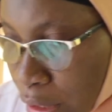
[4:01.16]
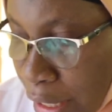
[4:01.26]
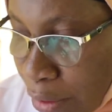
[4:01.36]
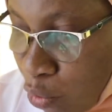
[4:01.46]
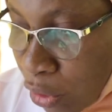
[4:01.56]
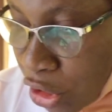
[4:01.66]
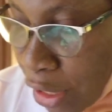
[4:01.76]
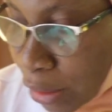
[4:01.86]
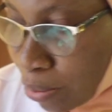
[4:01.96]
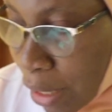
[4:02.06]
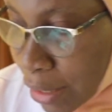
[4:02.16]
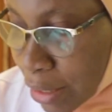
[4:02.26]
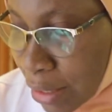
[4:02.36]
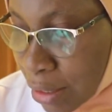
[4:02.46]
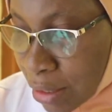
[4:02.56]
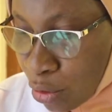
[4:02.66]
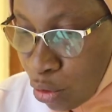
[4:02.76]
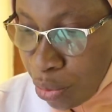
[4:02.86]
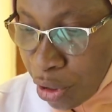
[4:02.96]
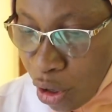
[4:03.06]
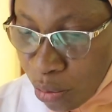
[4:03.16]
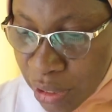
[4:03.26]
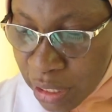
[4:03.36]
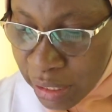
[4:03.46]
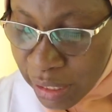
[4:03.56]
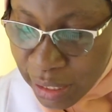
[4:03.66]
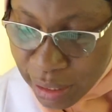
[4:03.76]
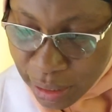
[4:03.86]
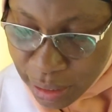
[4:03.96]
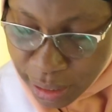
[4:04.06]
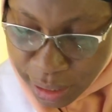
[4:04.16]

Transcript: Then we transplant it to become seedlings